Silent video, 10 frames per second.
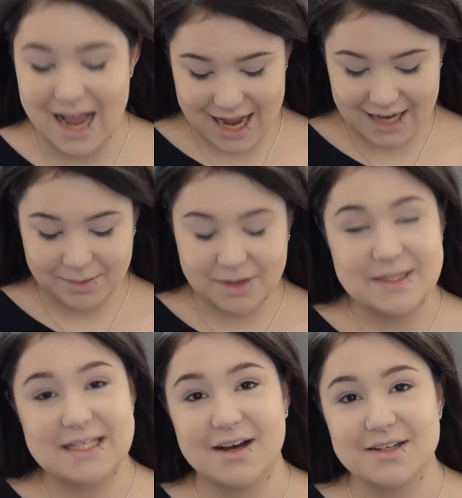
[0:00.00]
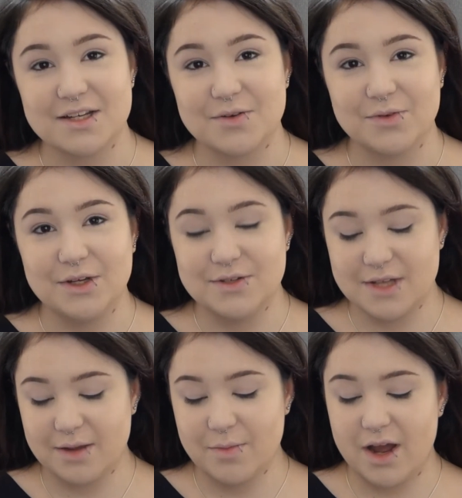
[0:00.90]
and I'm going to be starting
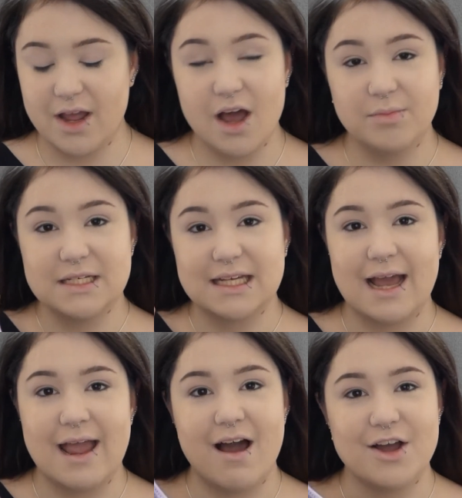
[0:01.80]
using my Urban Decay